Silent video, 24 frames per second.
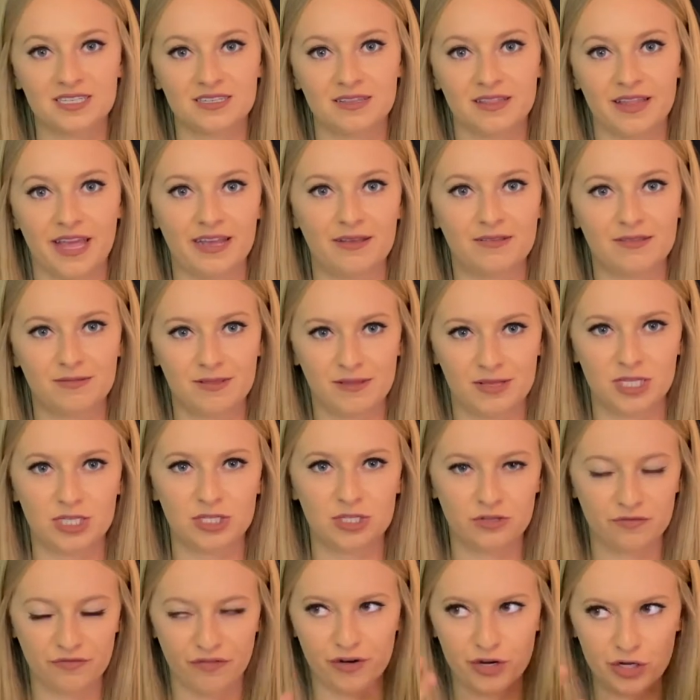like
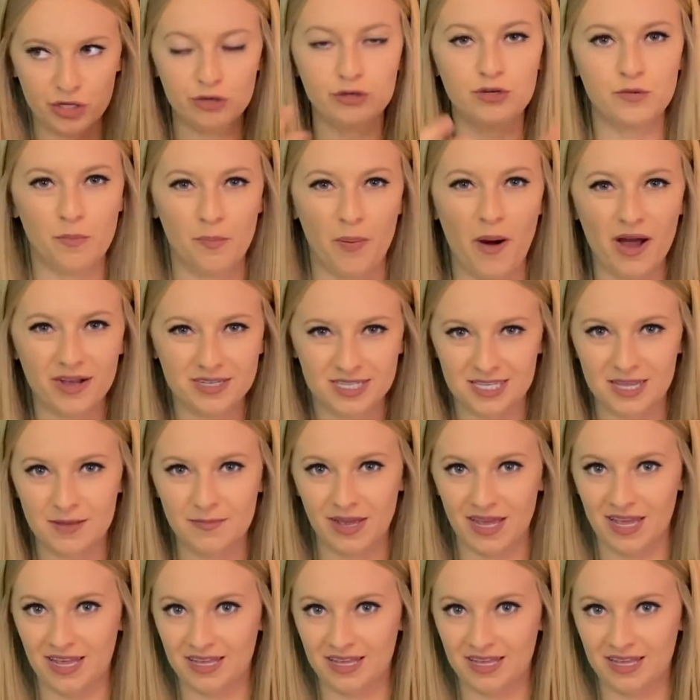for you to box them